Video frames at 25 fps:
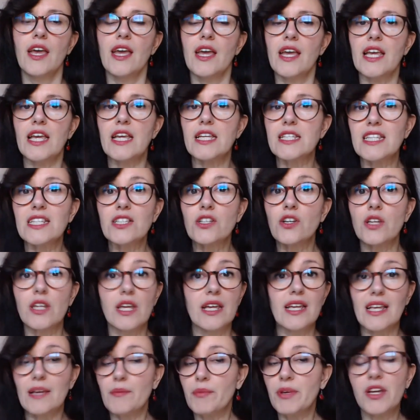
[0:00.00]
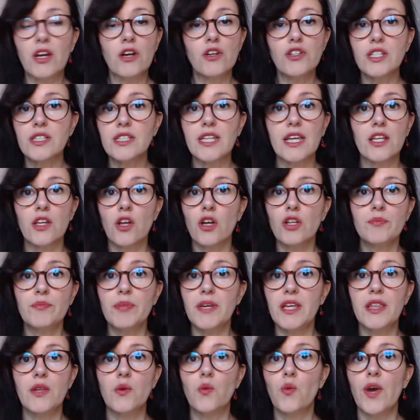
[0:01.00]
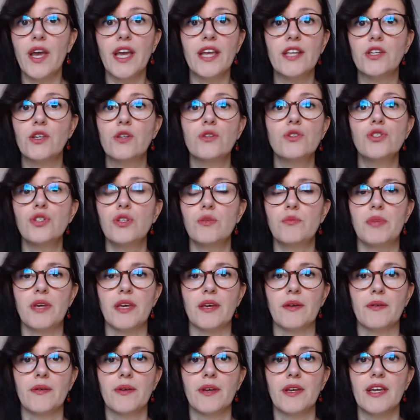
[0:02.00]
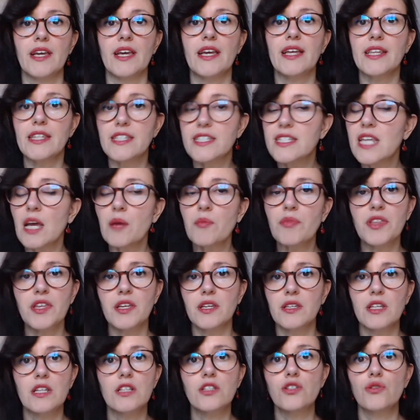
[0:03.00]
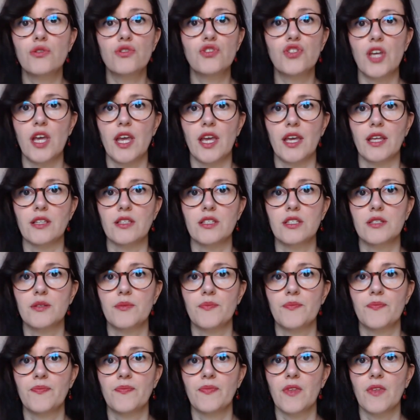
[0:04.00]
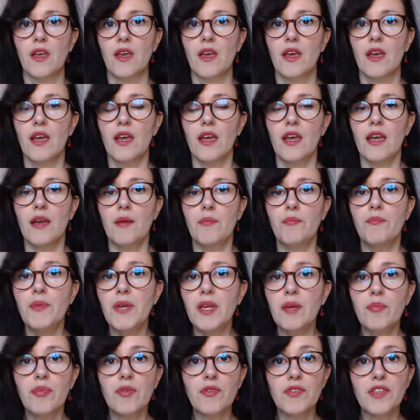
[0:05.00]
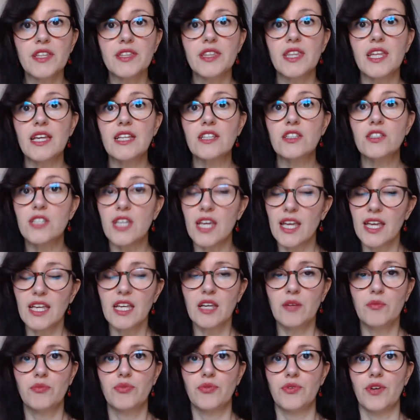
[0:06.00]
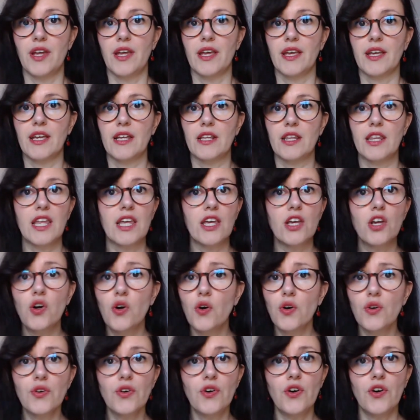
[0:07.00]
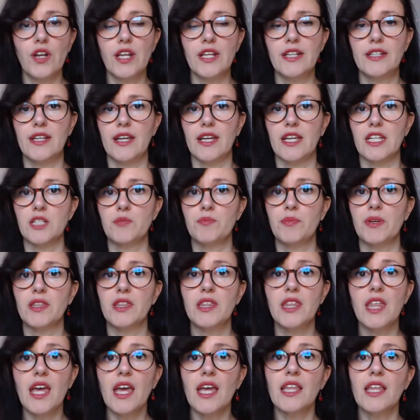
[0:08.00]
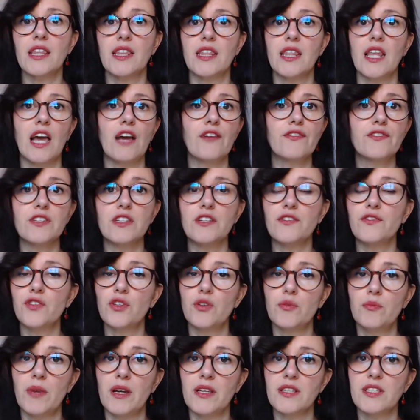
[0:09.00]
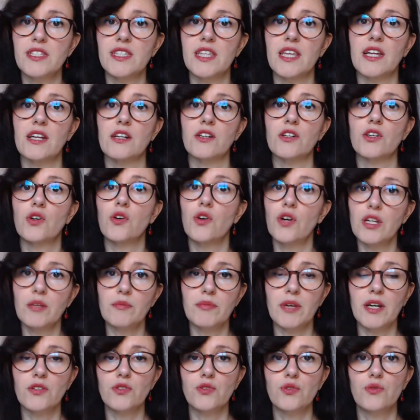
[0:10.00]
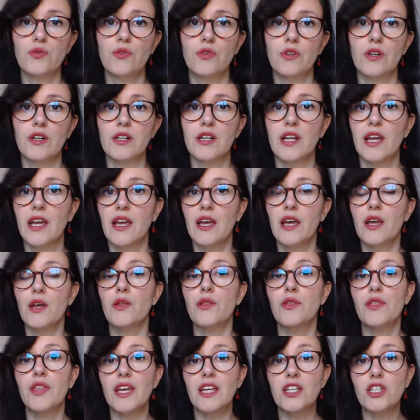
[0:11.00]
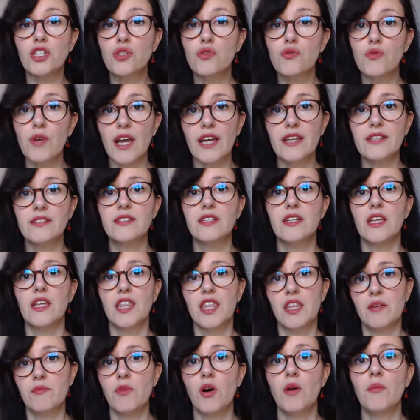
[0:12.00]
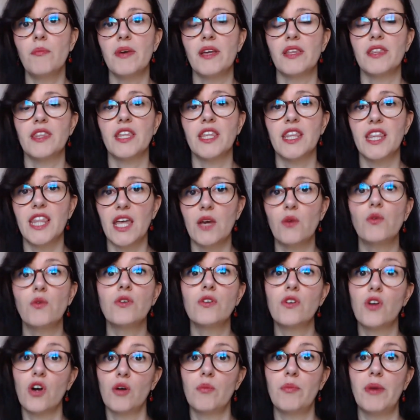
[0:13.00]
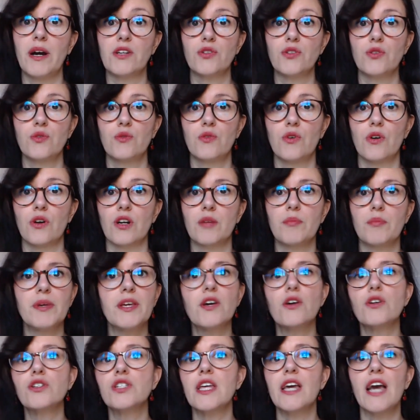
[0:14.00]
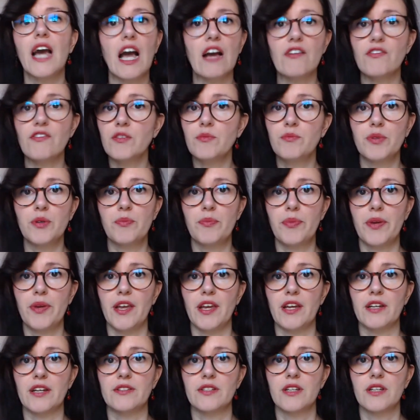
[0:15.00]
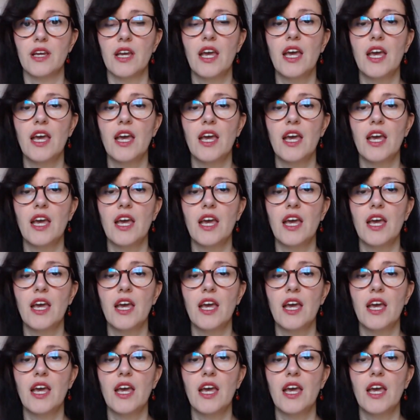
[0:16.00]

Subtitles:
Is it because it cannot be the way it used to be. Something needs to change. People that they take a break and they go on holidays, but then after a few months they are going back to work, they dread the moment that they will go back to work because they haven't prepared.